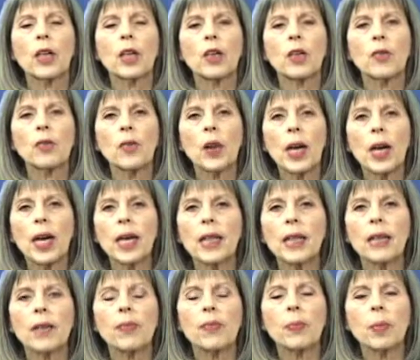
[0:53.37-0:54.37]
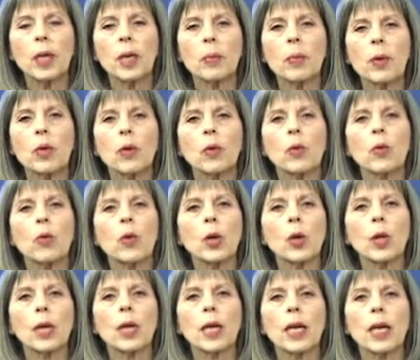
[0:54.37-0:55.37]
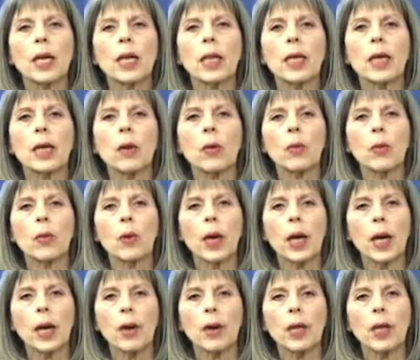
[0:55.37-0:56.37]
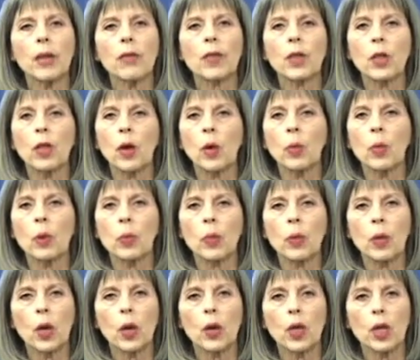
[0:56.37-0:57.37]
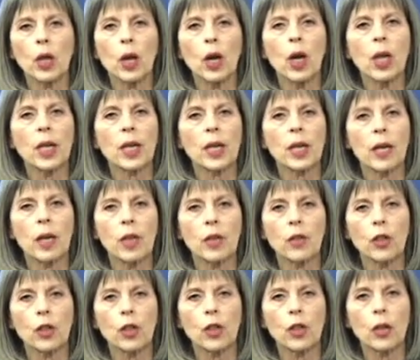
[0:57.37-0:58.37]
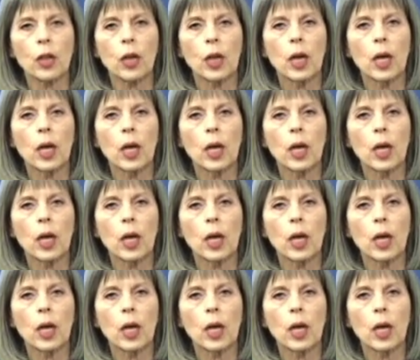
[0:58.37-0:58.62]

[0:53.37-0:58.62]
You'll find that people who work in the area of global protocol and culture,